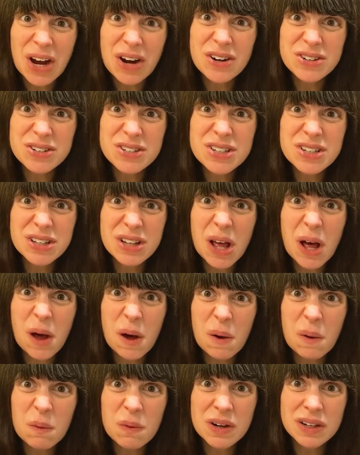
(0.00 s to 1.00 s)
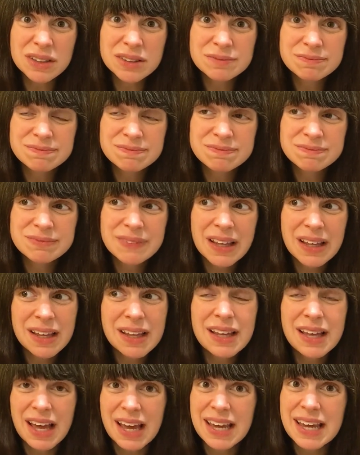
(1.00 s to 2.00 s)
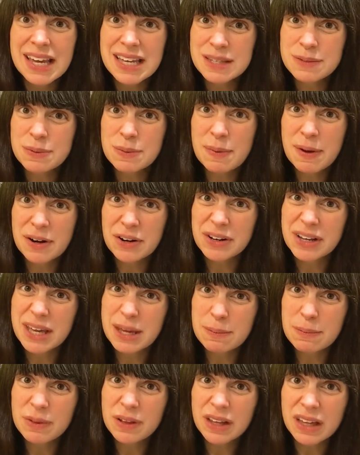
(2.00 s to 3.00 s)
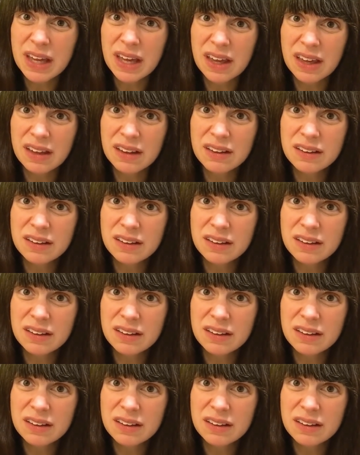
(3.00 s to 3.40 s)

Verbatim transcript: are slow. I guess we better keep looking.